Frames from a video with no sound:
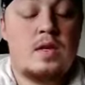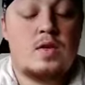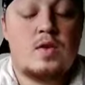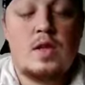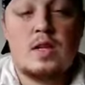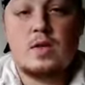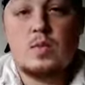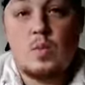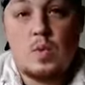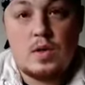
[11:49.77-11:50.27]
So
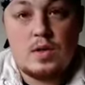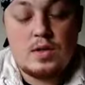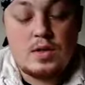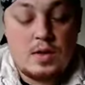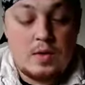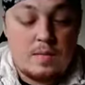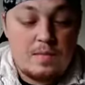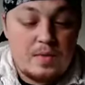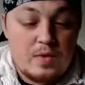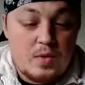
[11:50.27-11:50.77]
that's 1,
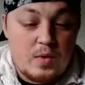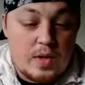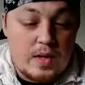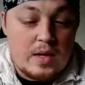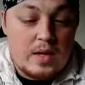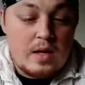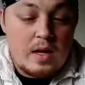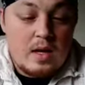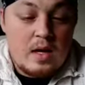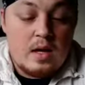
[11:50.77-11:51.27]
2, 3.
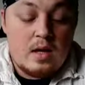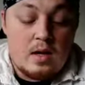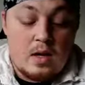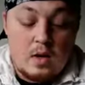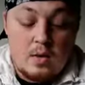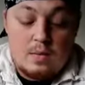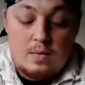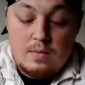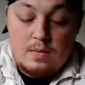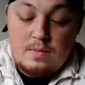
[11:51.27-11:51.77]

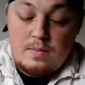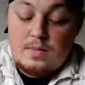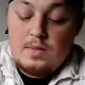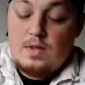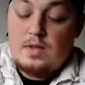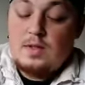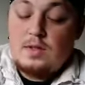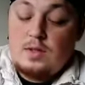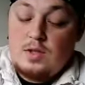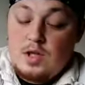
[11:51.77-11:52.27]
Nope.
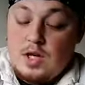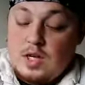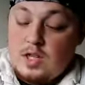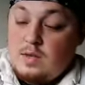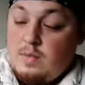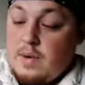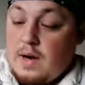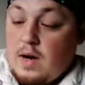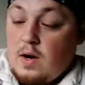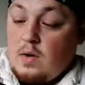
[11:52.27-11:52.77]
Check
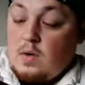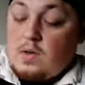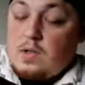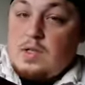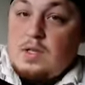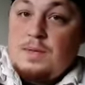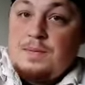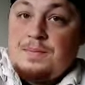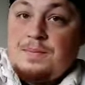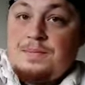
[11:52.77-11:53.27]
the
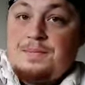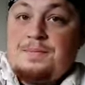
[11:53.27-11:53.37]
barrels.